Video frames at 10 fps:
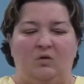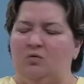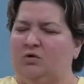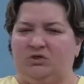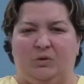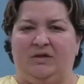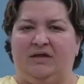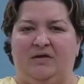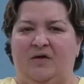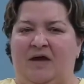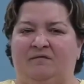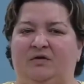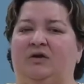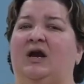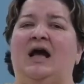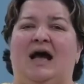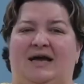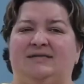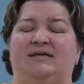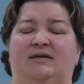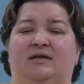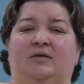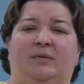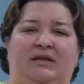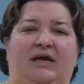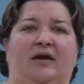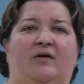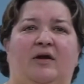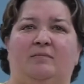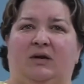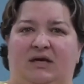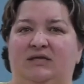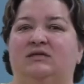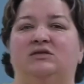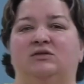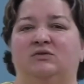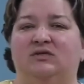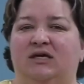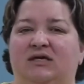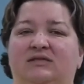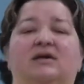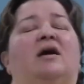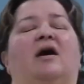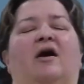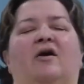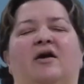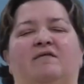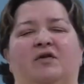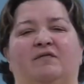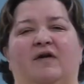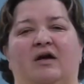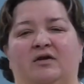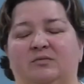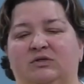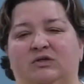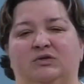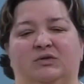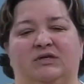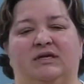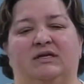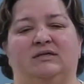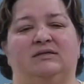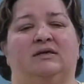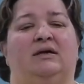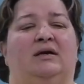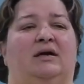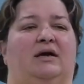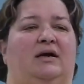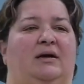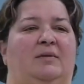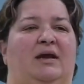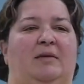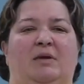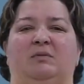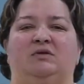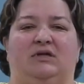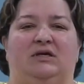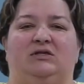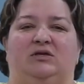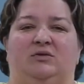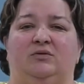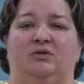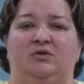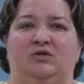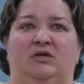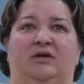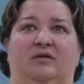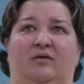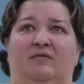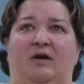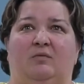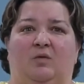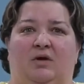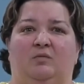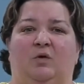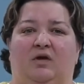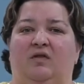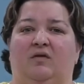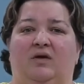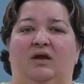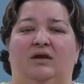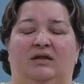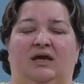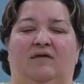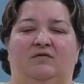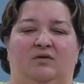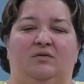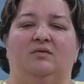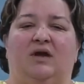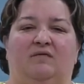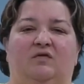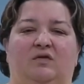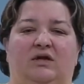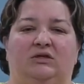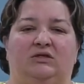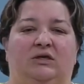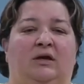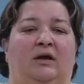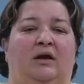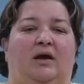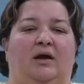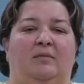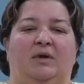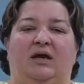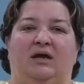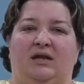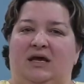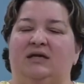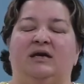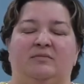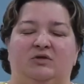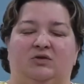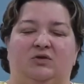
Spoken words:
or shortly thereafter, I stay a little bit later on Mondays and Tuesdays, our heavier volume surgery days, and I'm able to get to you usually around 1:30 in the afternoon after lunch. Again, a lot of times your